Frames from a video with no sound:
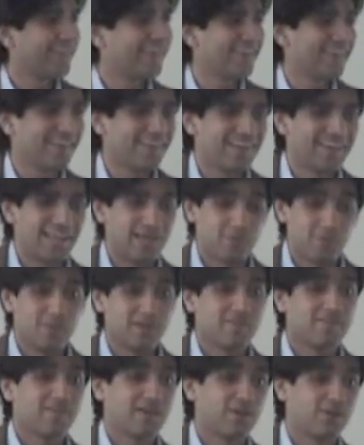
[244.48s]
and I'm a
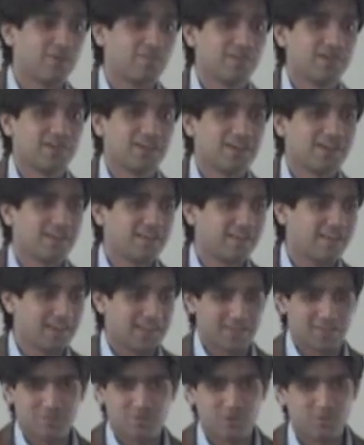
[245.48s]
big fan of it. I
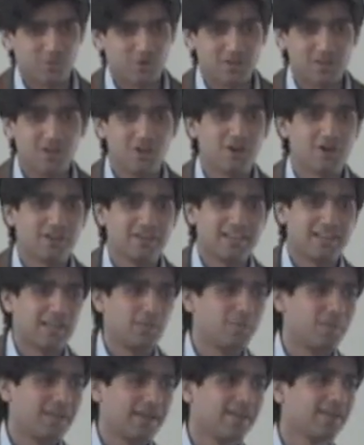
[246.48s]
like football a lot and
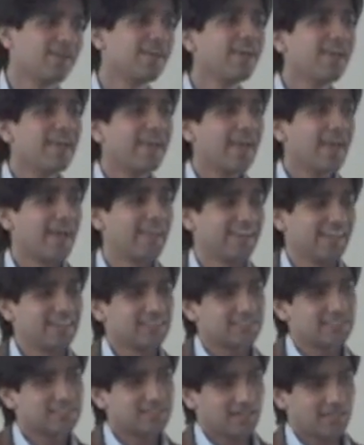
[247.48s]
I play it. And
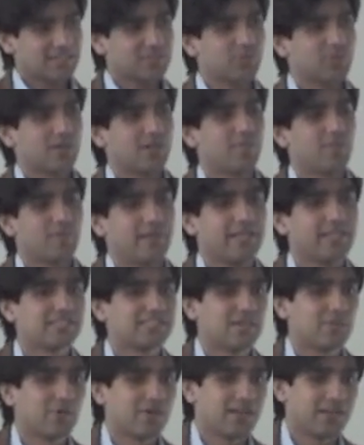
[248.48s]
it sucks when I'm playing
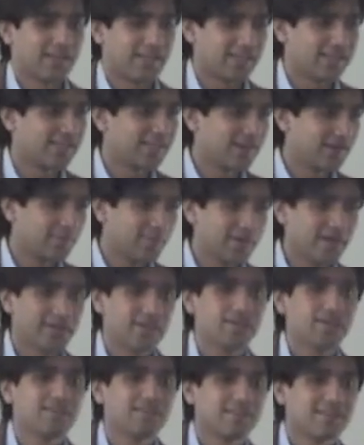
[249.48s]
someone and I get
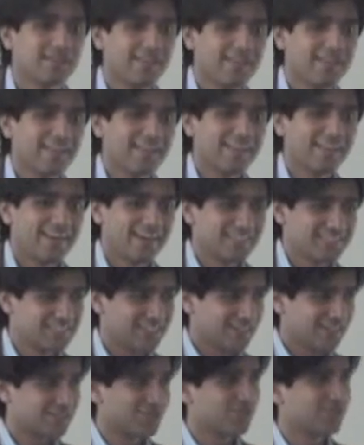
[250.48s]
beat. It
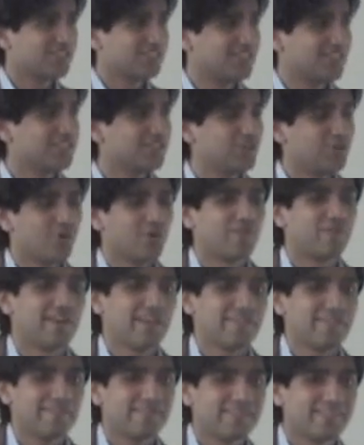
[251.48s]
sucks to see
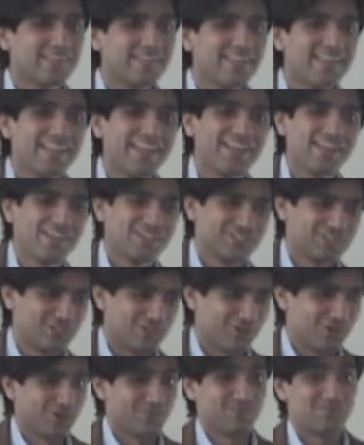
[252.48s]
0-5.
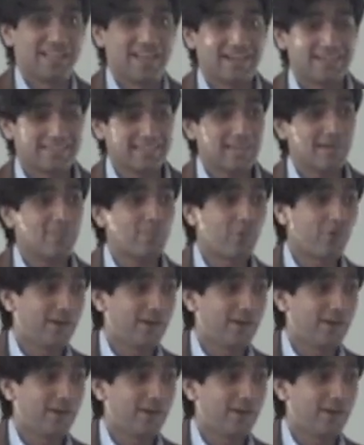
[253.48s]
So at that